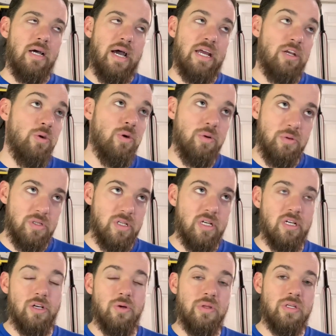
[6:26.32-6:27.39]
I knew it was
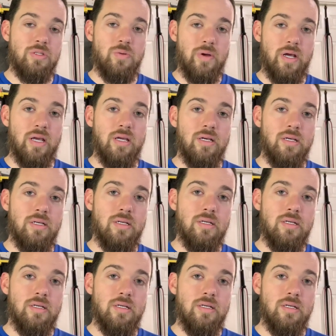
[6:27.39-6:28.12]
going to go this way.